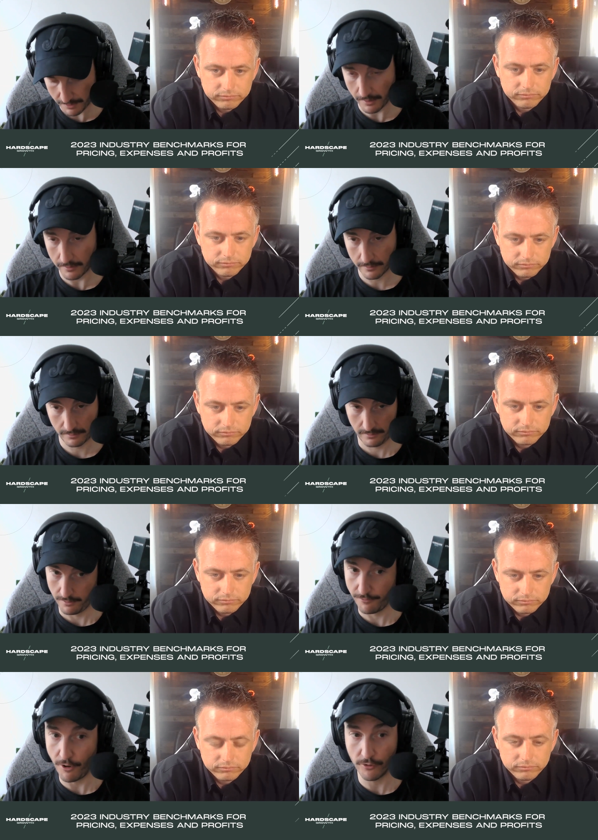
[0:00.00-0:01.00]
Speaker 1: because
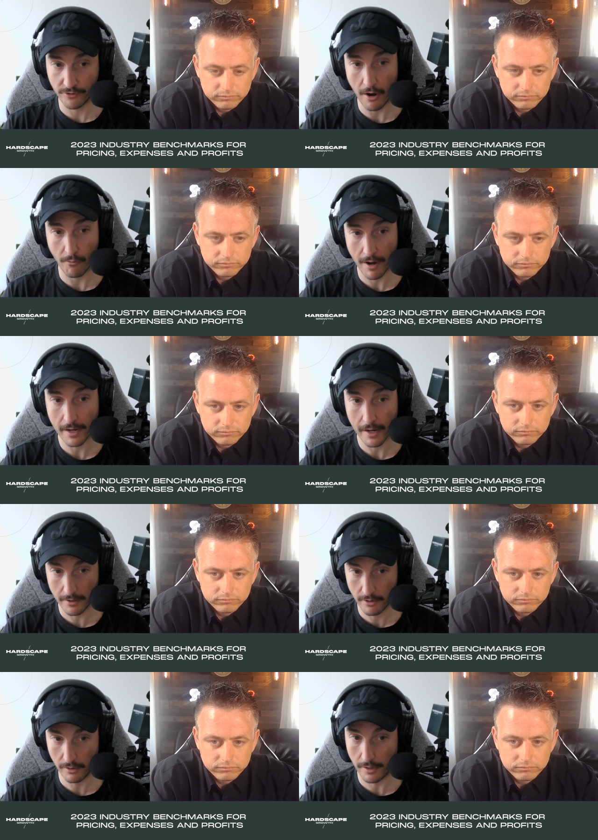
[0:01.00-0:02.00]
the phone's not ringing
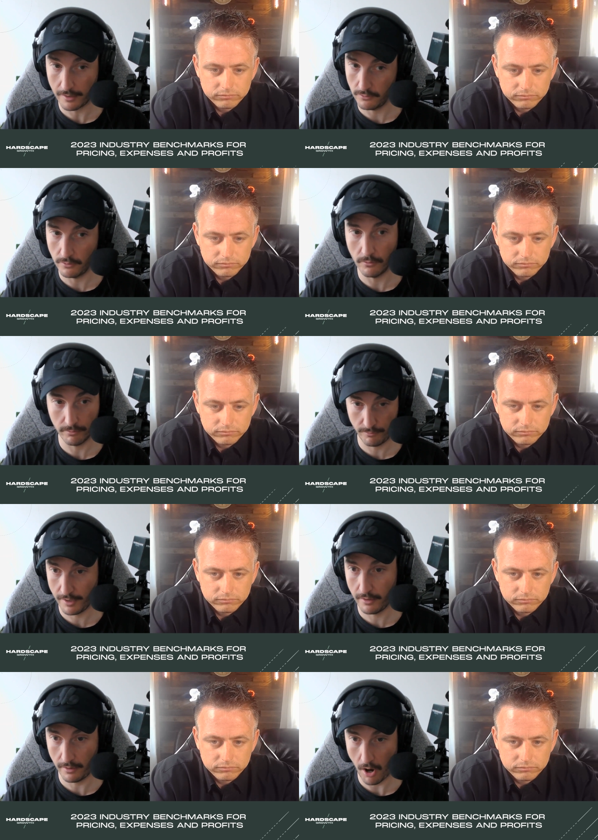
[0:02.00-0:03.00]
and you're like, "Well,
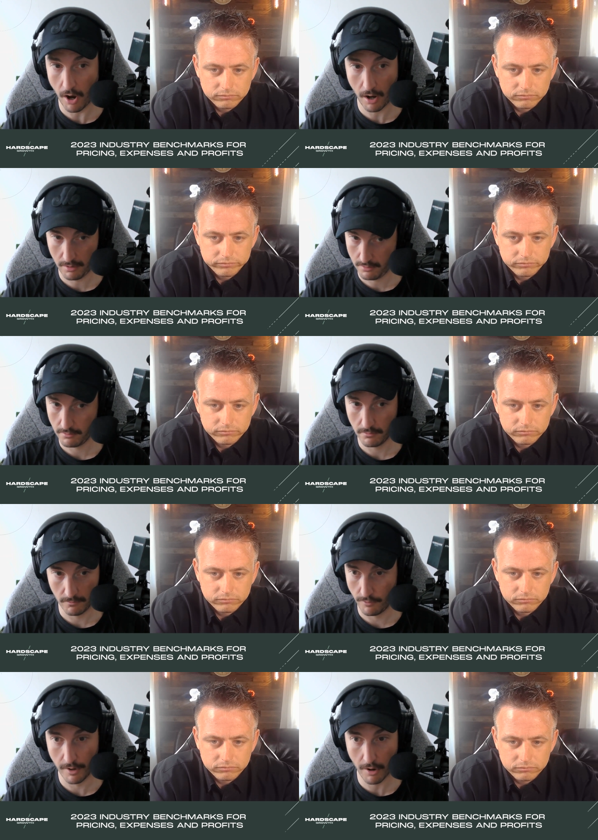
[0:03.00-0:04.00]
we are
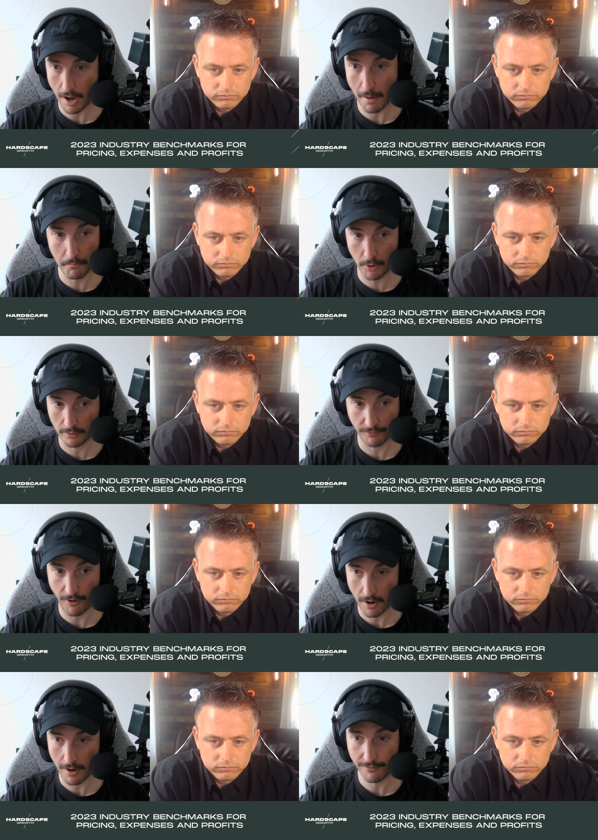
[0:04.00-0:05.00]
we're not booked
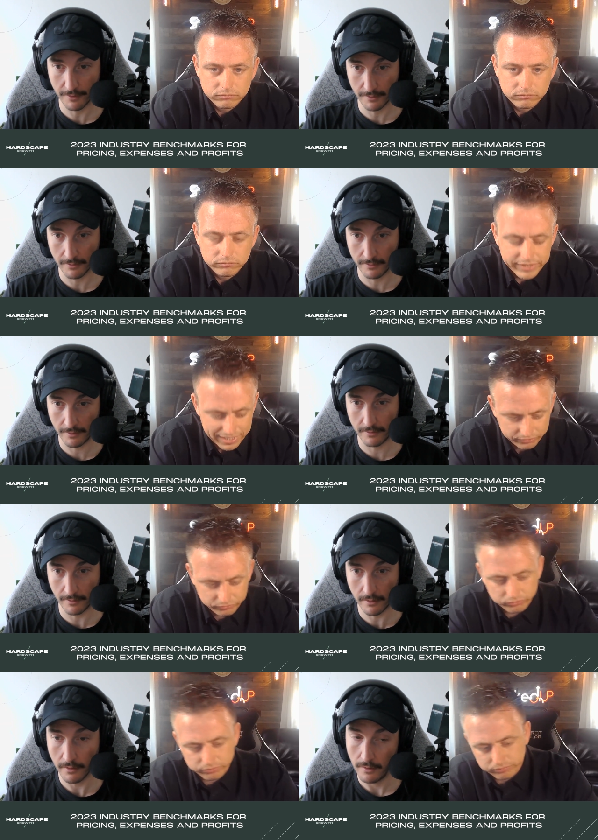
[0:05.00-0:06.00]
far enough into yes. the
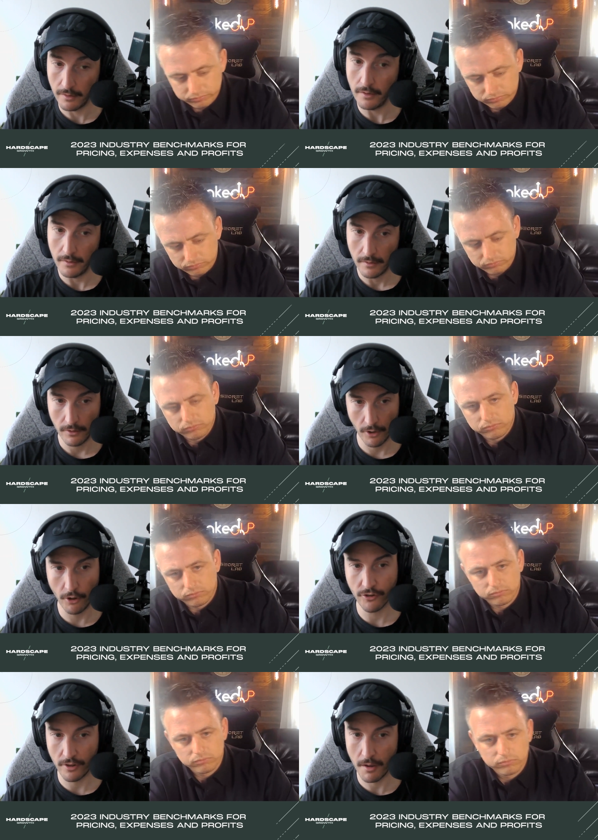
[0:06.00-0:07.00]
season."
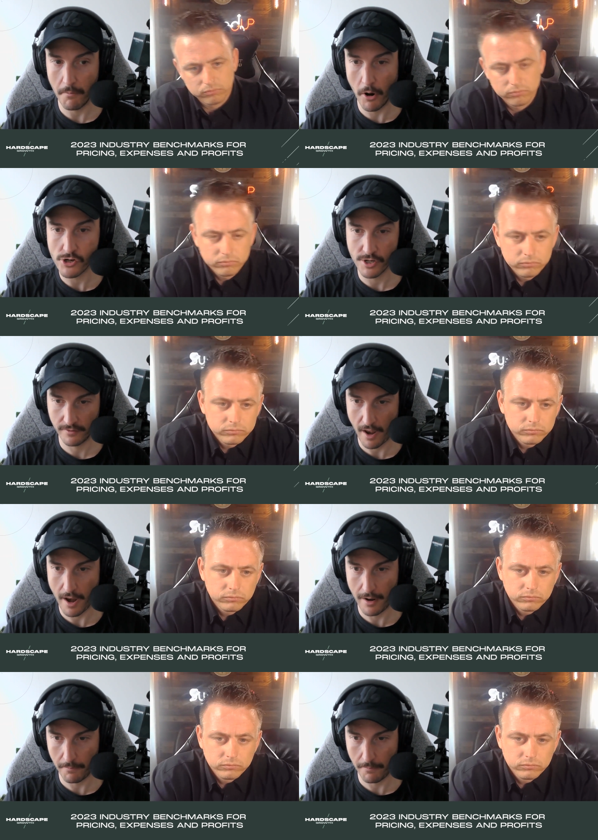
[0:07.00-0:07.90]
Those are the emotions that end